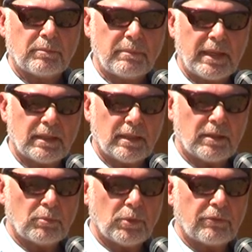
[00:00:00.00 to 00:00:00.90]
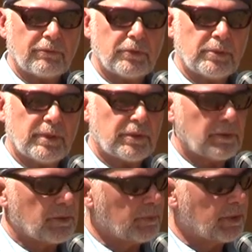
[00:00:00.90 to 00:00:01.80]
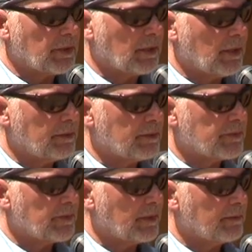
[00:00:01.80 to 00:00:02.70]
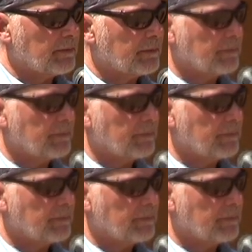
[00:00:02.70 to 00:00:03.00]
make it more fluid with the condensate.